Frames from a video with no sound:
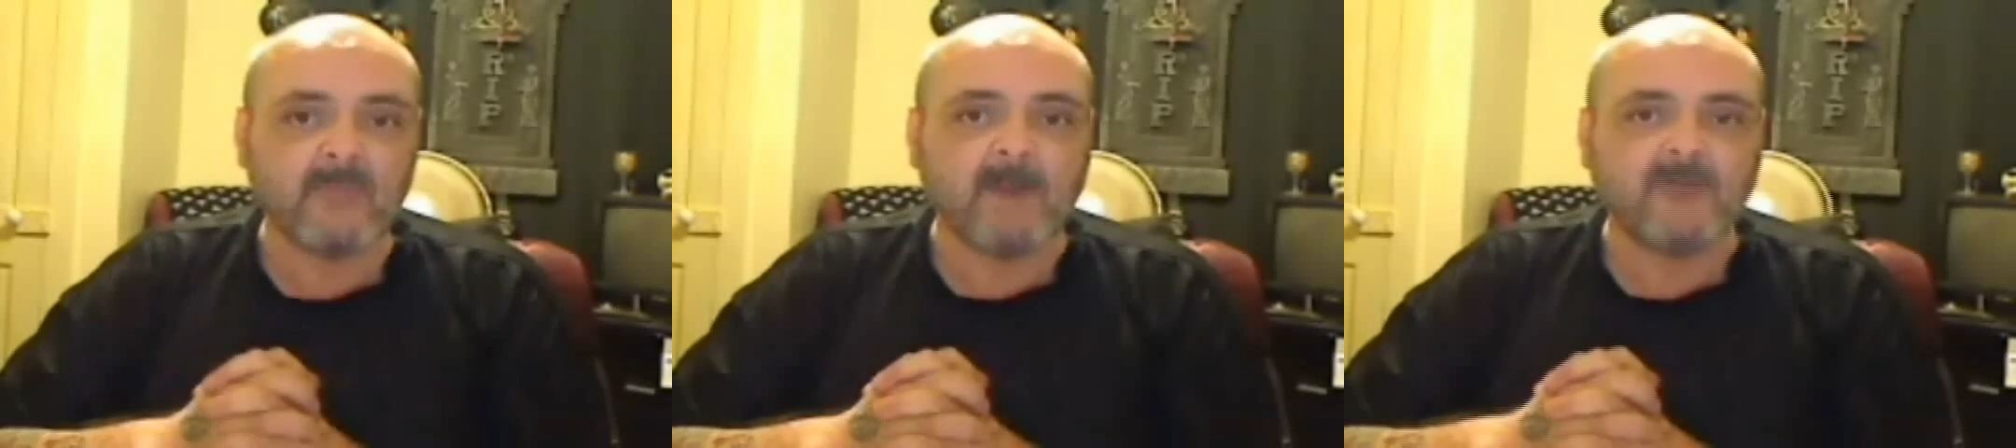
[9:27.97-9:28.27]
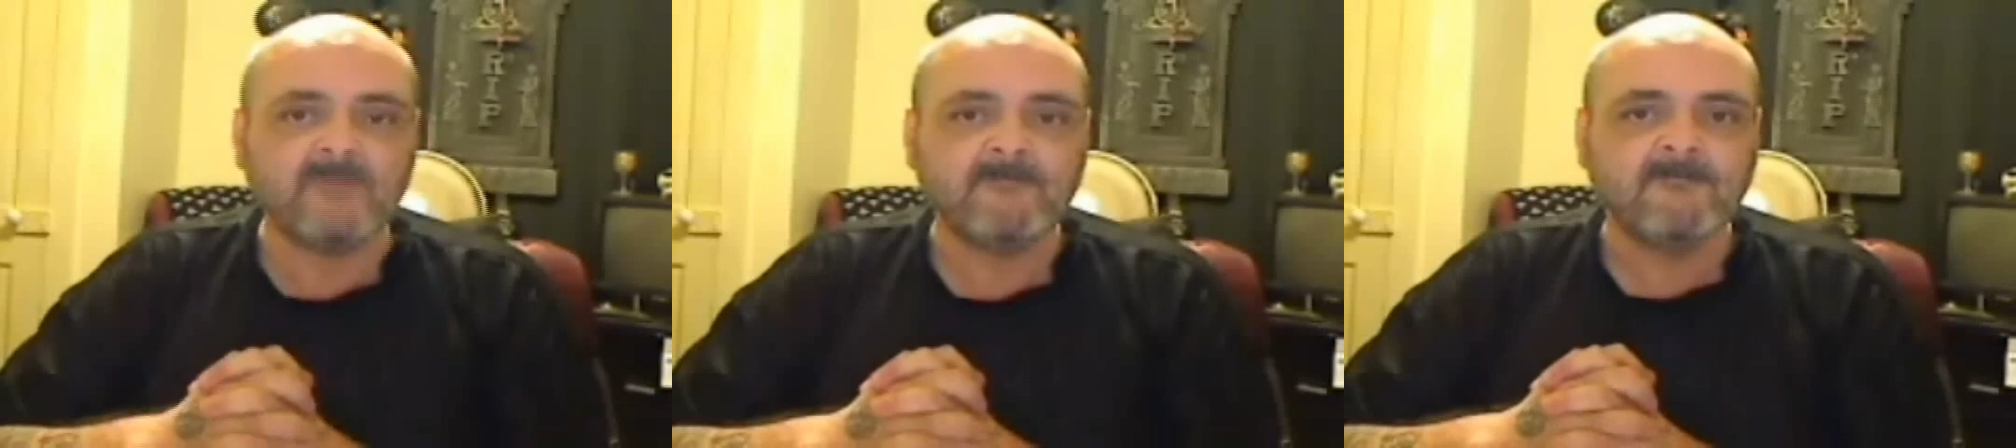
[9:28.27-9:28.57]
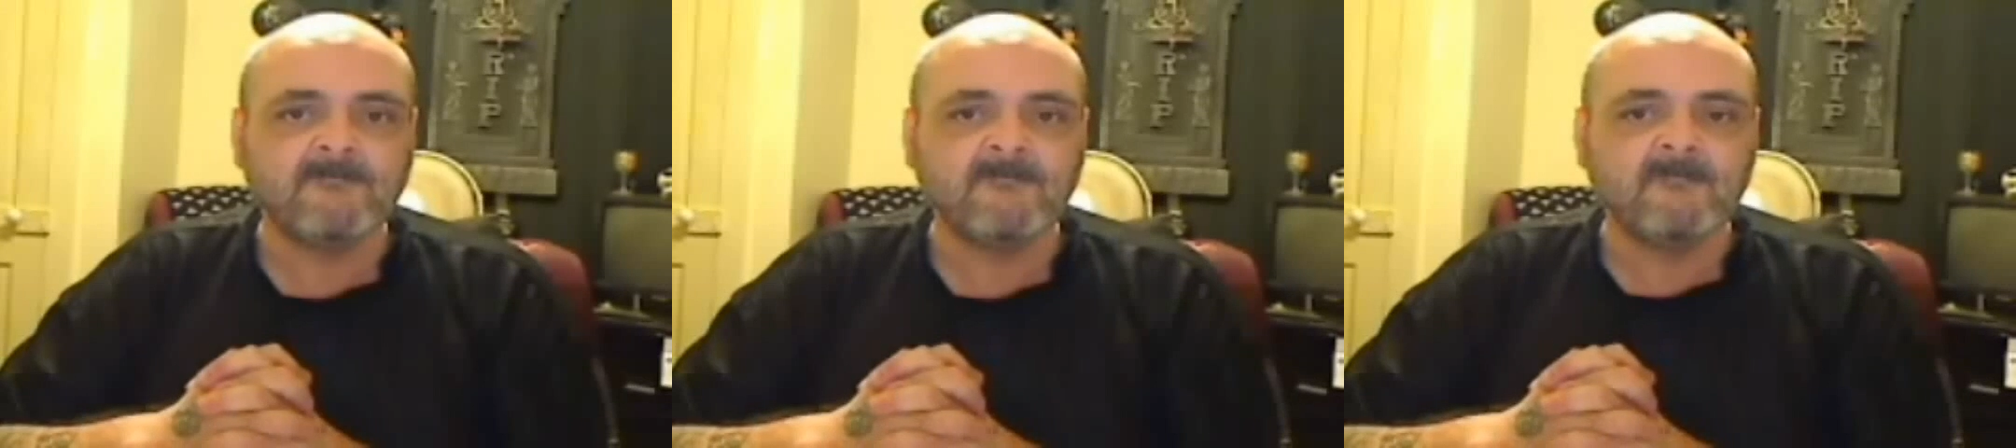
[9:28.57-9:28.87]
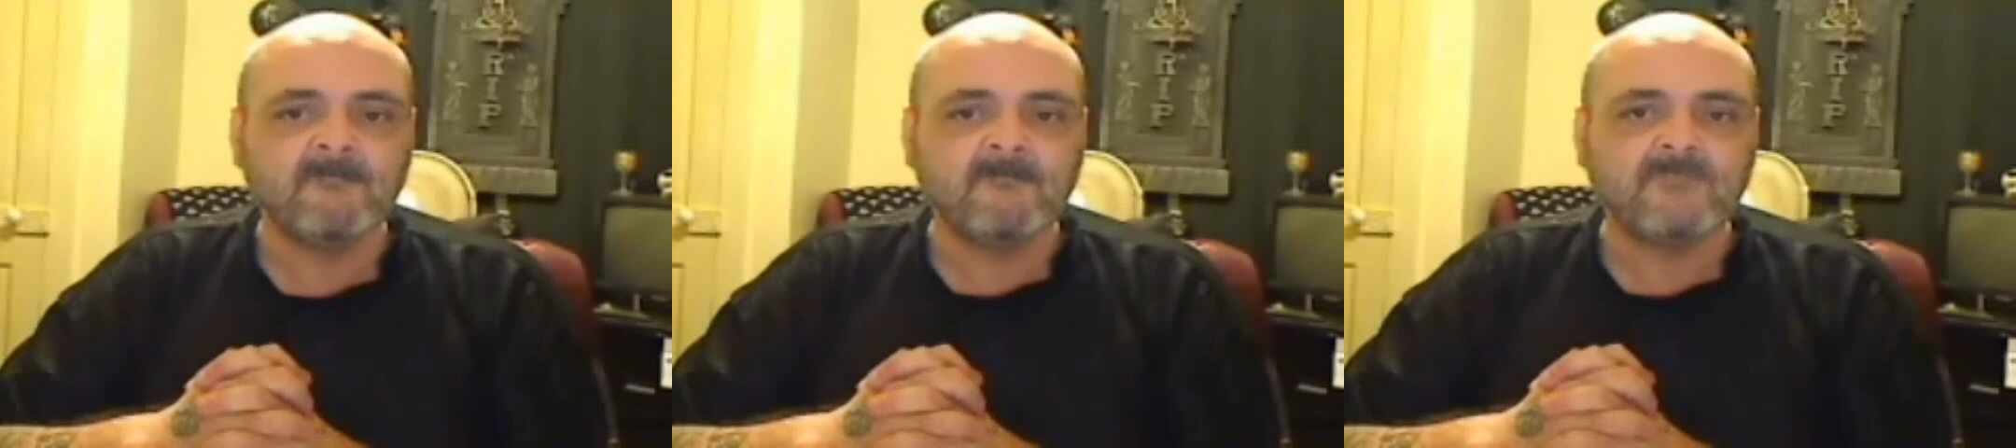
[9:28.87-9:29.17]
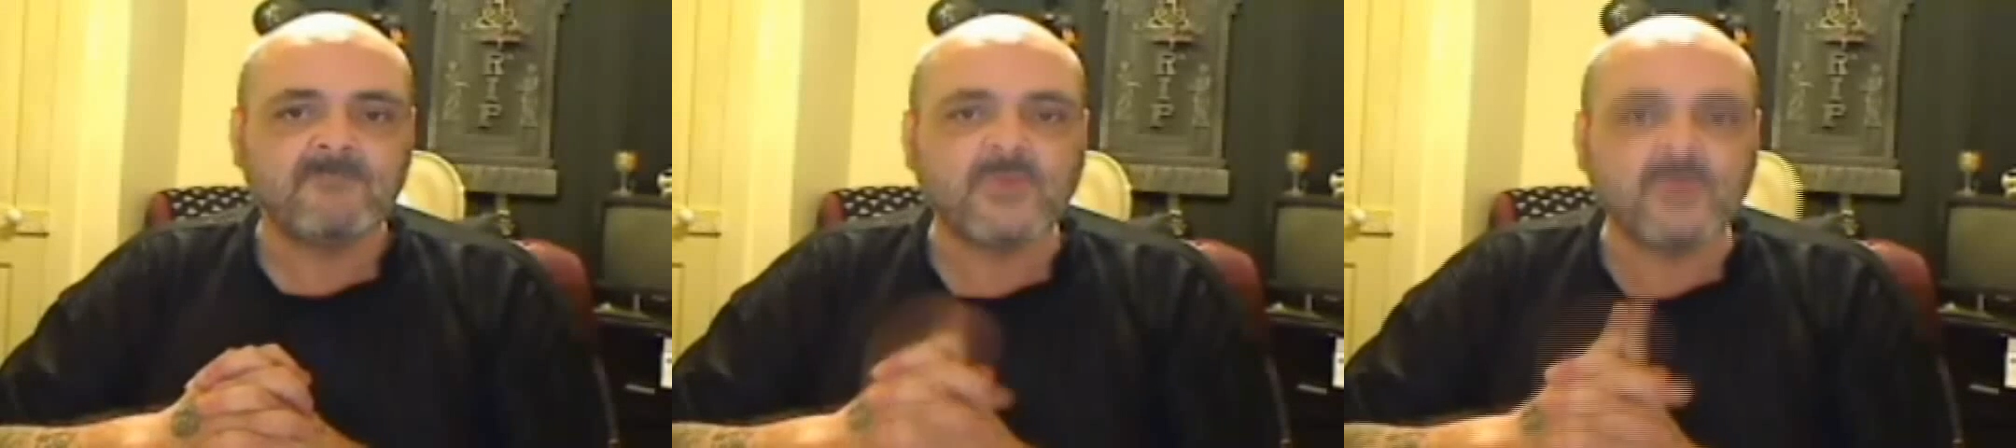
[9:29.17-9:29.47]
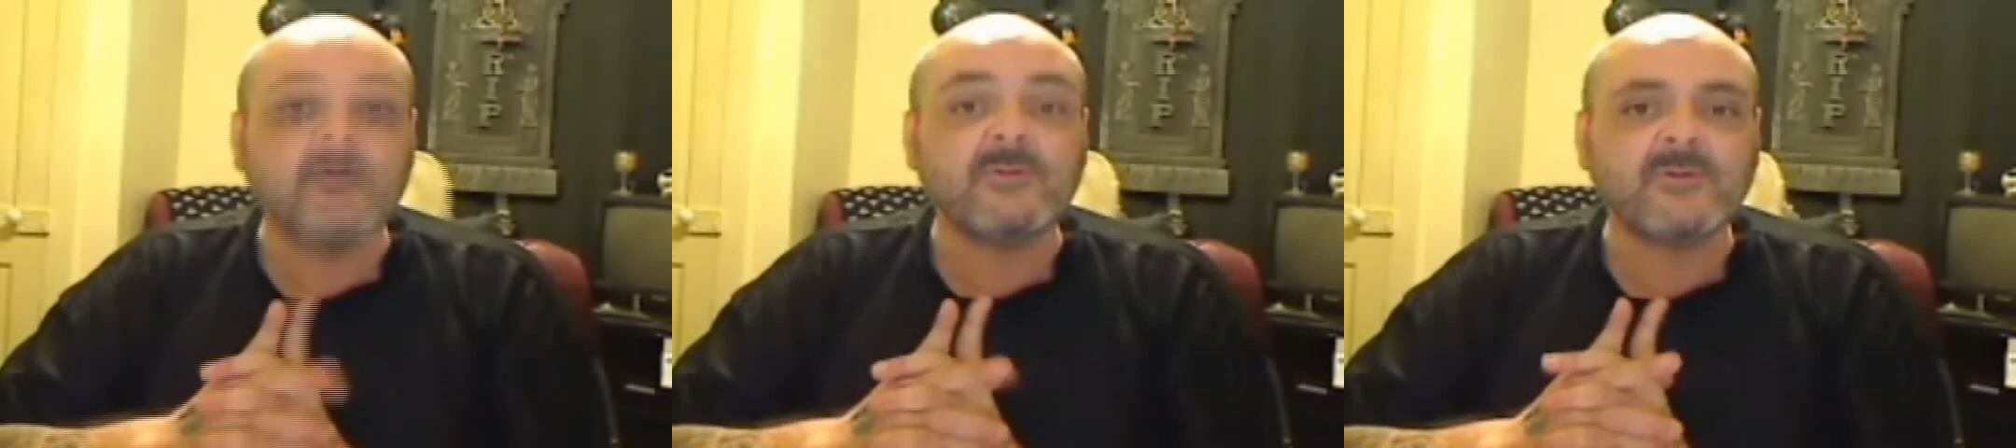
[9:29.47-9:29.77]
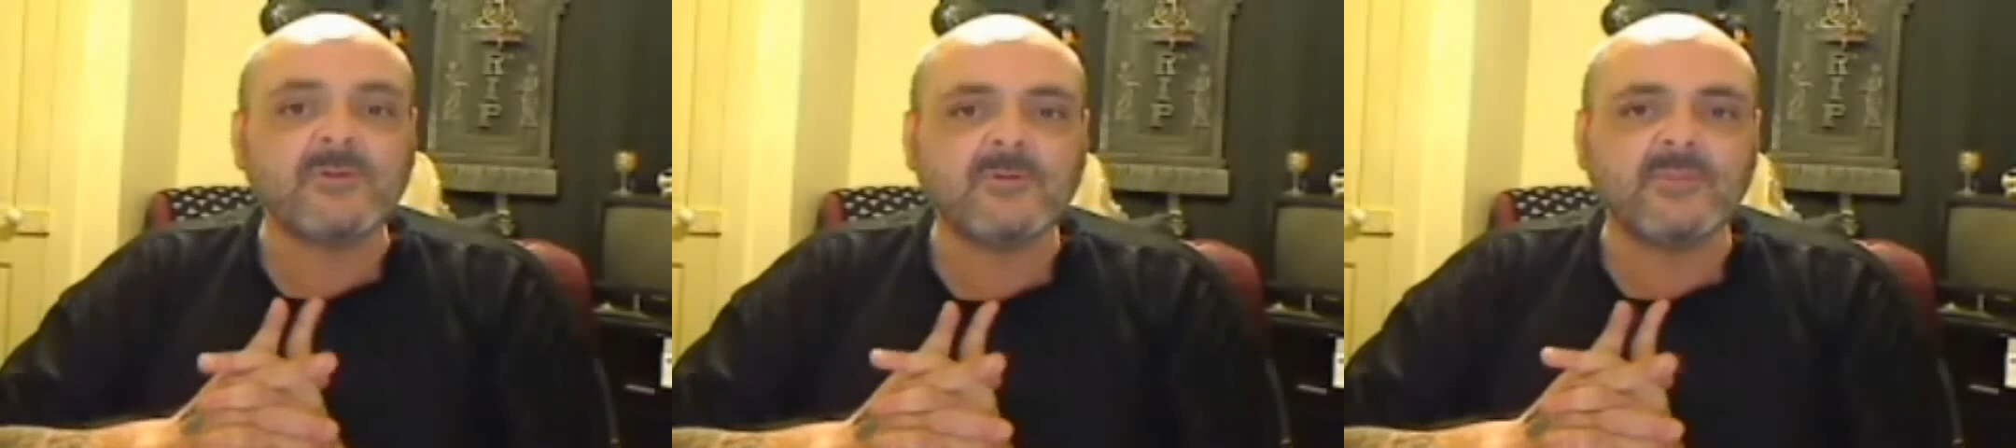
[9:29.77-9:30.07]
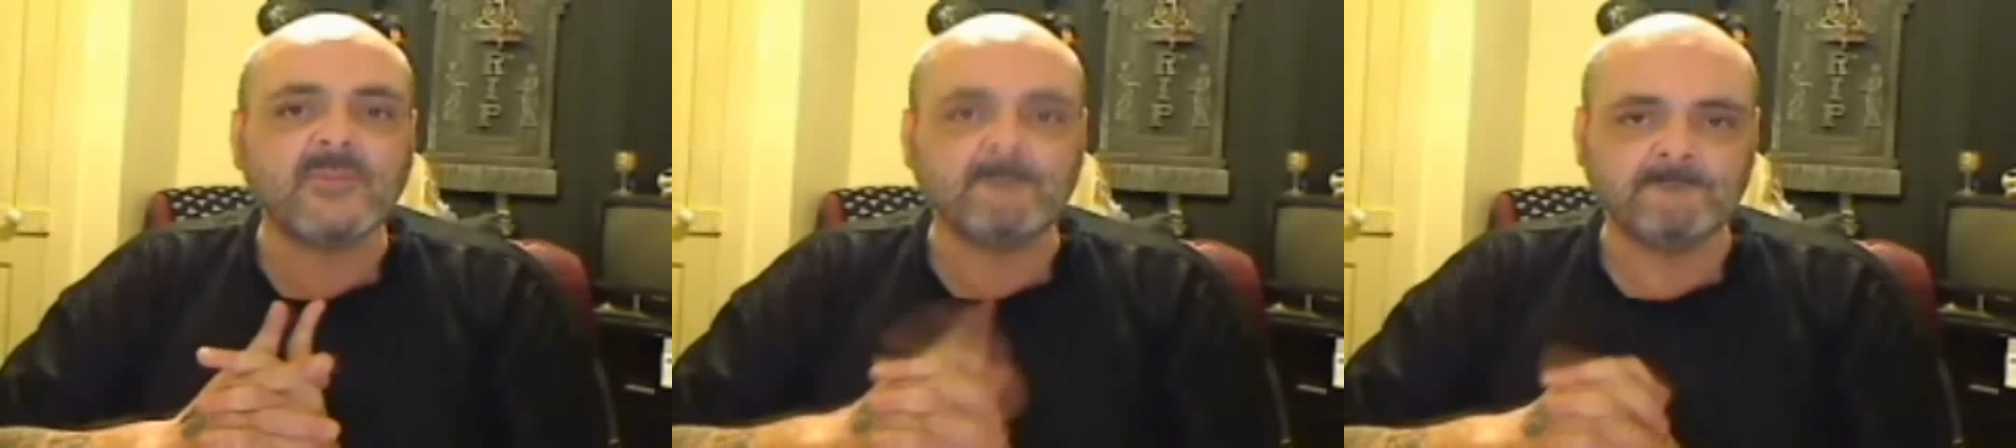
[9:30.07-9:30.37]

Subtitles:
up. 2 of us heard them.